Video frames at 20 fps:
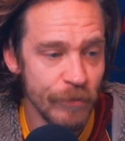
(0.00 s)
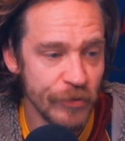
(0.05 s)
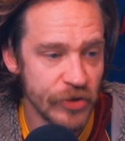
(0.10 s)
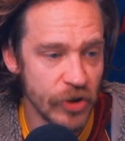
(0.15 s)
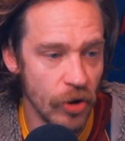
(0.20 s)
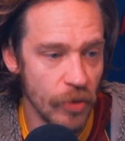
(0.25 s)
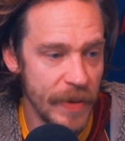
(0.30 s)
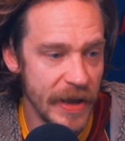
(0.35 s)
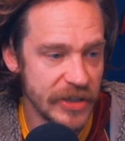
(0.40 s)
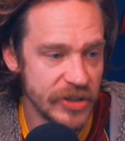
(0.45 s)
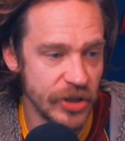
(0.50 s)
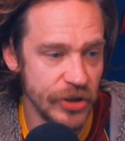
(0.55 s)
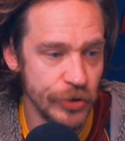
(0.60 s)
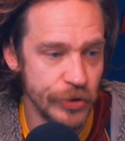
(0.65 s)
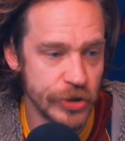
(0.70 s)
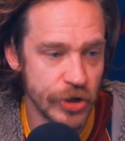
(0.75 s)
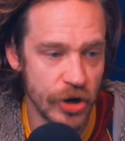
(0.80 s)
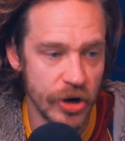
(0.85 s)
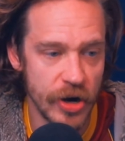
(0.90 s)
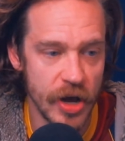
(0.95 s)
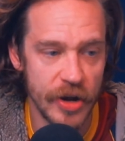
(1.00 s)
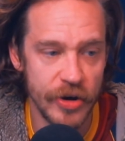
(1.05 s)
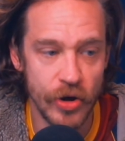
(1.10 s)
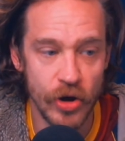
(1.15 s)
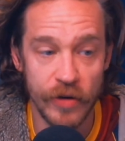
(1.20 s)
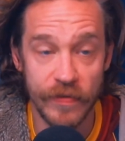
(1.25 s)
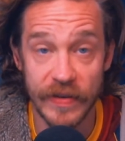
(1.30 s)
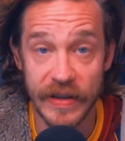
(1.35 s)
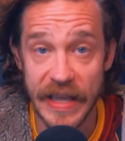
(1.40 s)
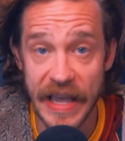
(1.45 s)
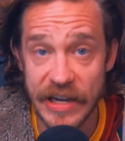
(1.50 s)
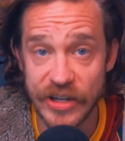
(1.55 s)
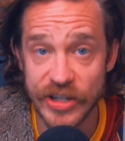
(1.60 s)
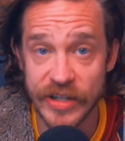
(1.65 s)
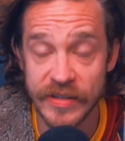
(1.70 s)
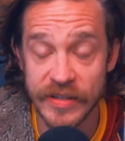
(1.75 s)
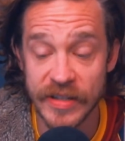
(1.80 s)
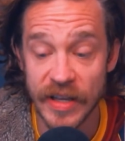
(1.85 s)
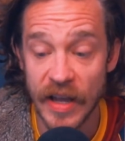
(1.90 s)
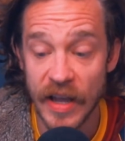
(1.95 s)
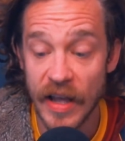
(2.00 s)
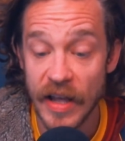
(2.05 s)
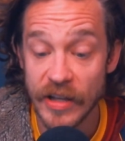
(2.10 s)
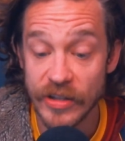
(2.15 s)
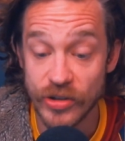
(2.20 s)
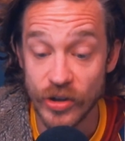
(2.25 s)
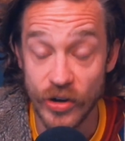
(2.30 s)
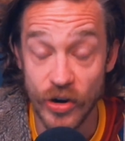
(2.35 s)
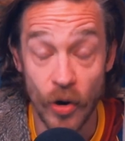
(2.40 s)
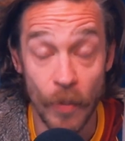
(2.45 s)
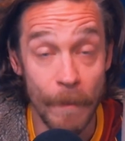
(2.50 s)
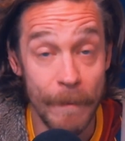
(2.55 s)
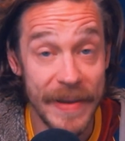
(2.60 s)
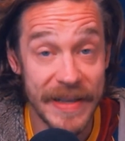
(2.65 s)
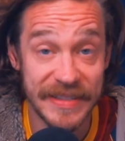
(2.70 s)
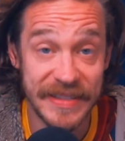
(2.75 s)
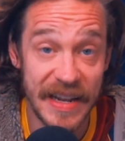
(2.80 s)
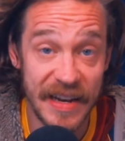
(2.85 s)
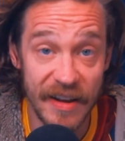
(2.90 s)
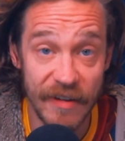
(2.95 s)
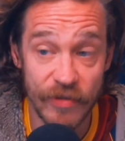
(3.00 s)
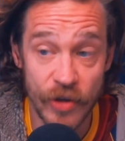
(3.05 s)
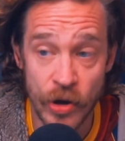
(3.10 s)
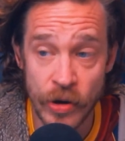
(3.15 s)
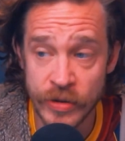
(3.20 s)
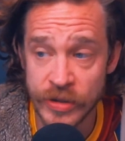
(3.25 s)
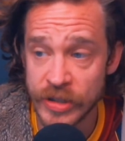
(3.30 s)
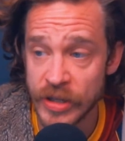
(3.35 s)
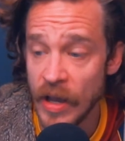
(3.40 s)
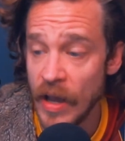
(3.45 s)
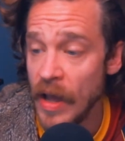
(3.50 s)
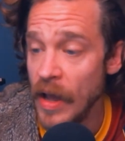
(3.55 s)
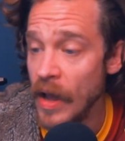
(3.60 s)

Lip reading: So make sure you turn on notifications so you don't miss any of those.